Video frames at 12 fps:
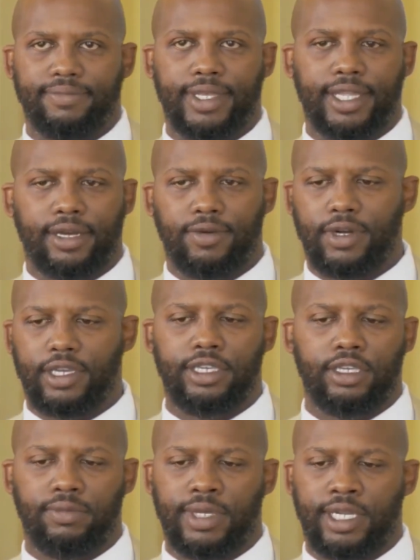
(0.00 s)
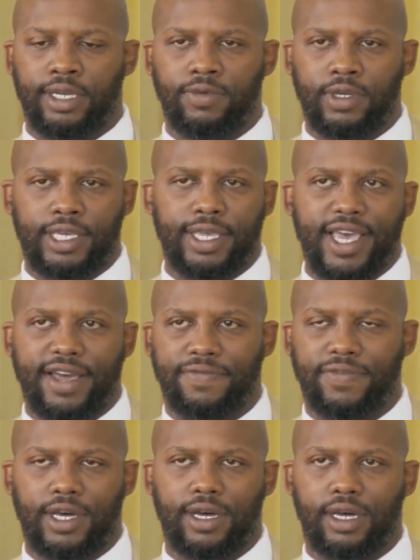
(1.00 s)
You know, we're human and we have
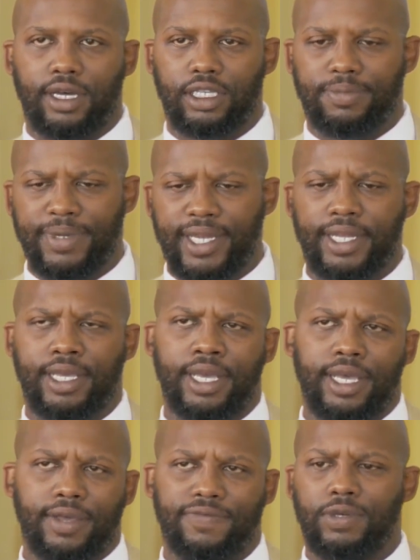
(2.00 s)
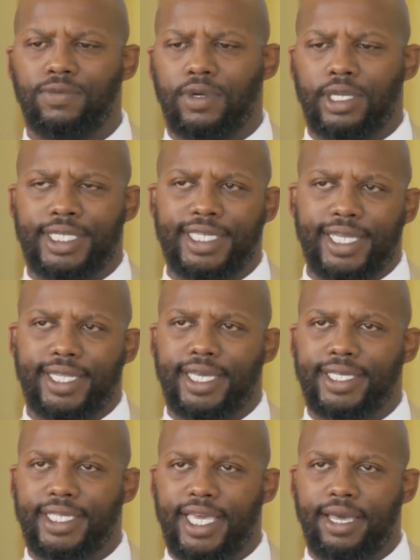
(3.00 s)
flaws, but if you want to set the
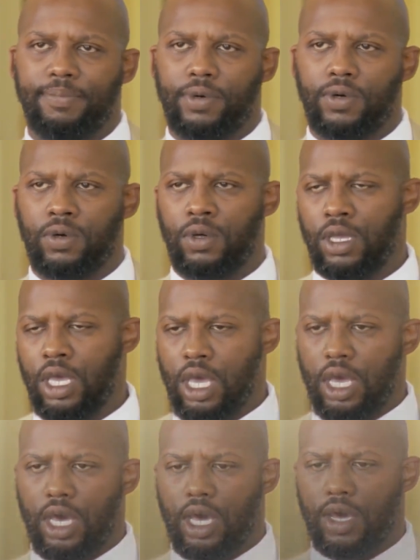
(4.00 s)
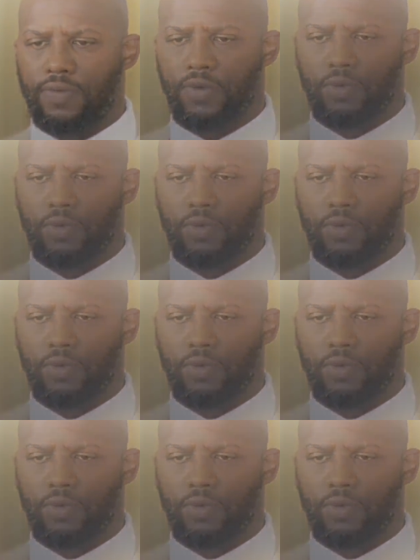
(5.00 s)
example for